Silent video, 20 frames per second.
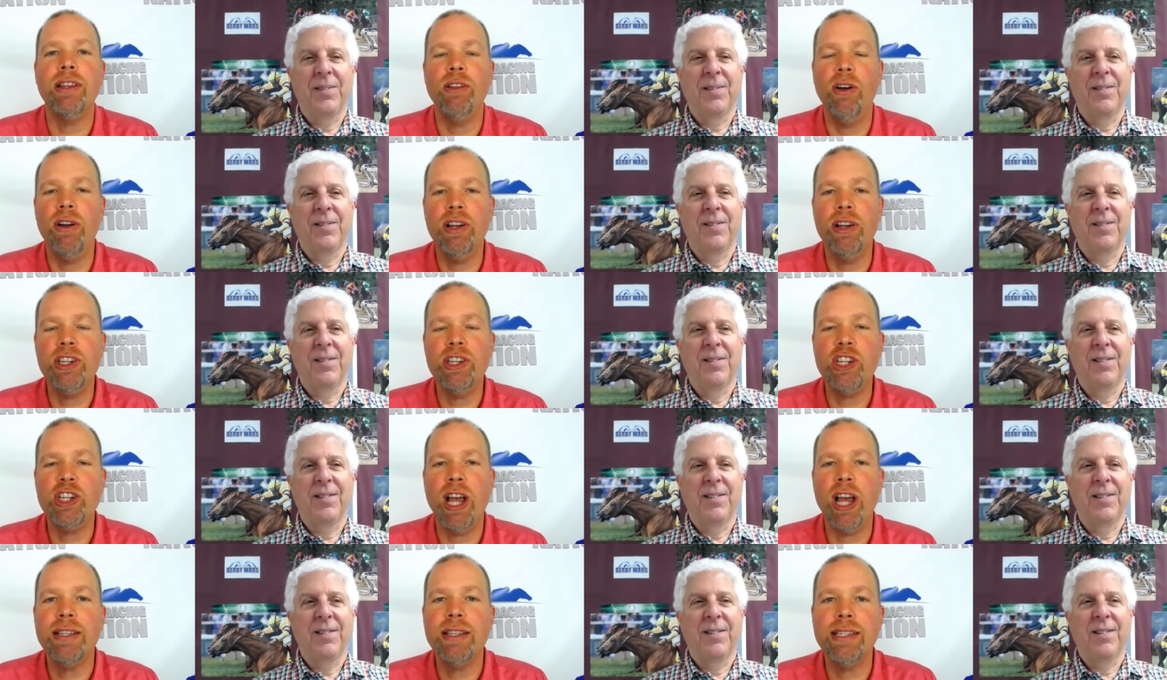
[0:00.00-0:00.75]
Speaker 1: the long
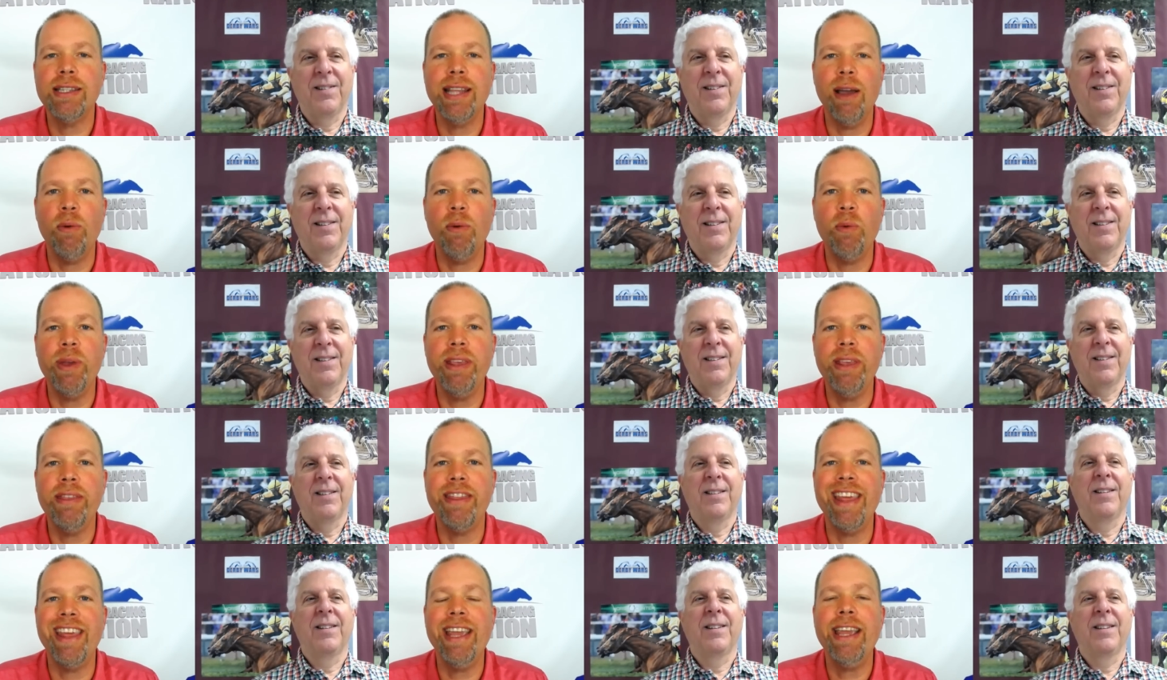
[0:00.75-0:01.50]
shots that
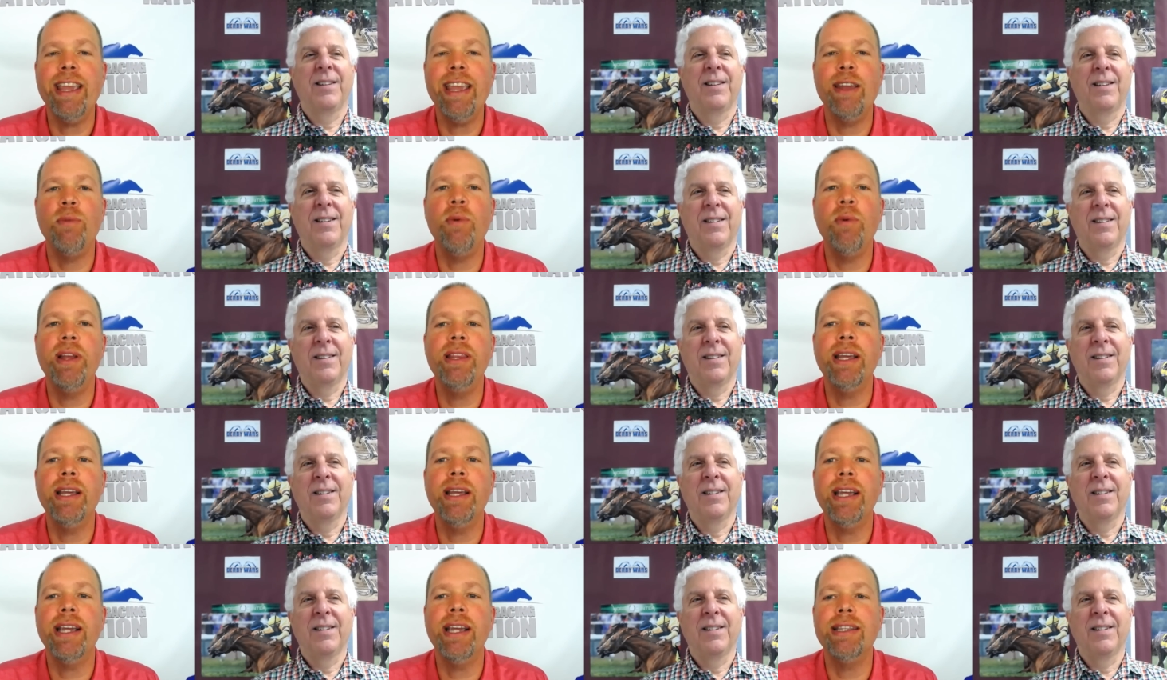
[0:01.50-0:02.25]
we think can win
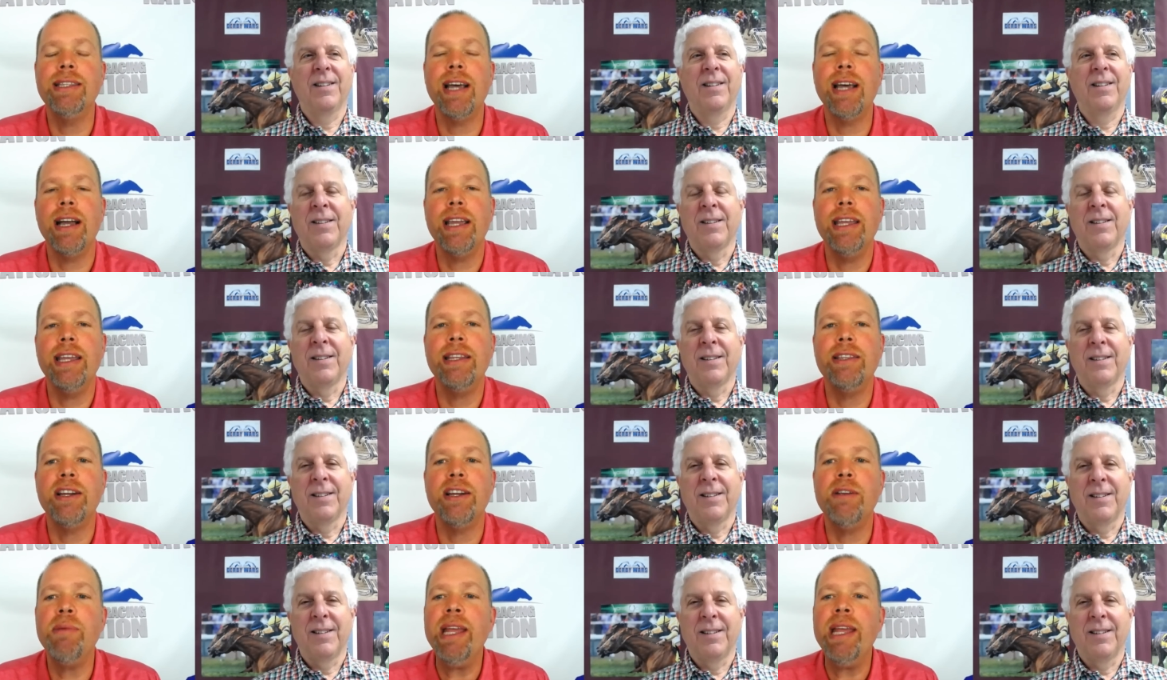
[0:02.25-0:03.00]
the Kentucky
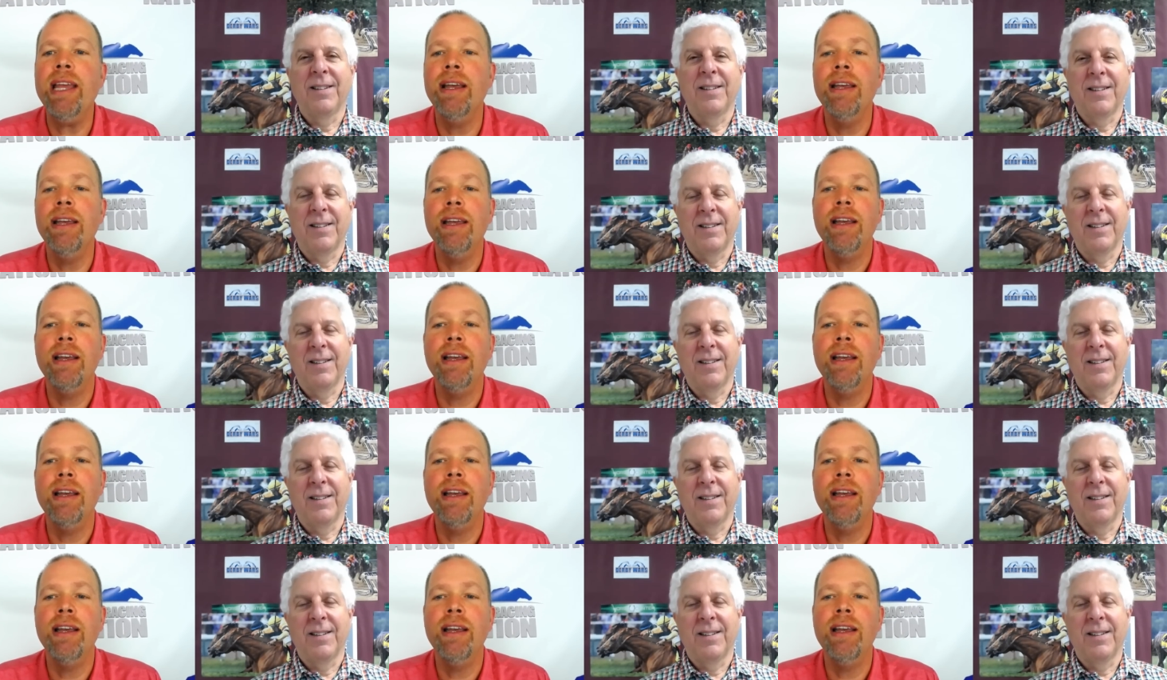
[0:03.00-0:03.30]
Derby.